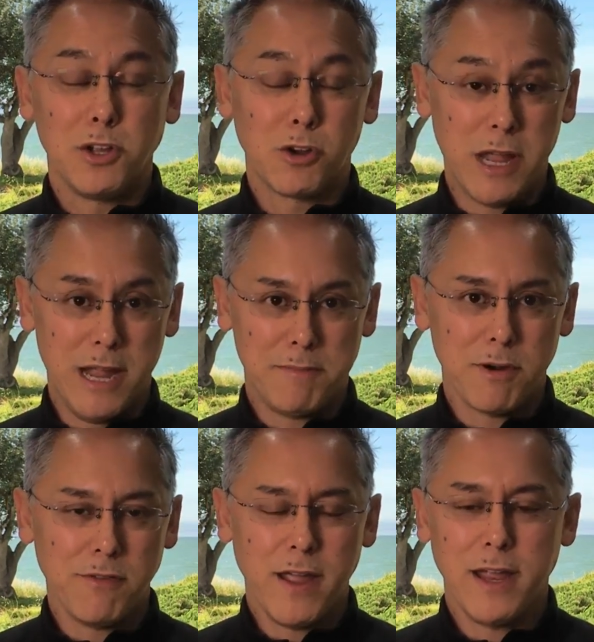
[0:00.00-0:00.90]
camper
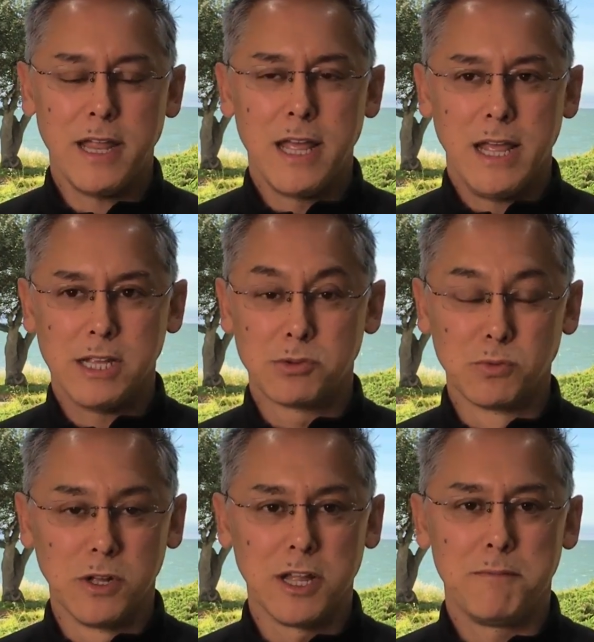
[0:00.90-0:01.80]
van. it's
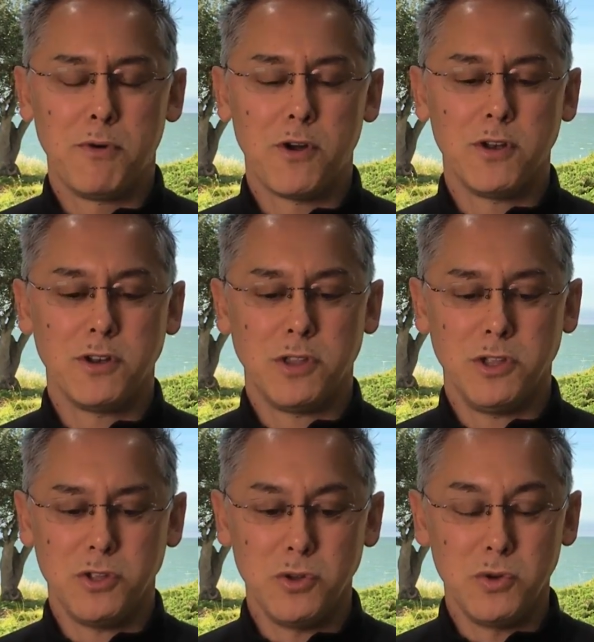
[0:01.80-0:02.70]
really important that
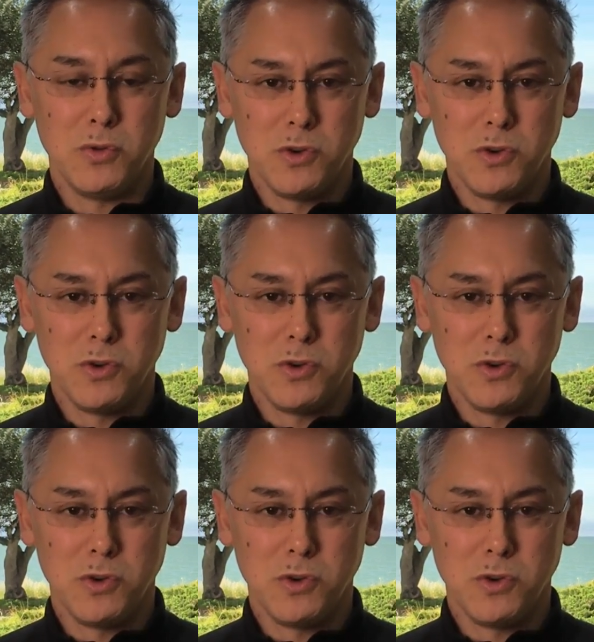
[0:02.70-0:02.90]
you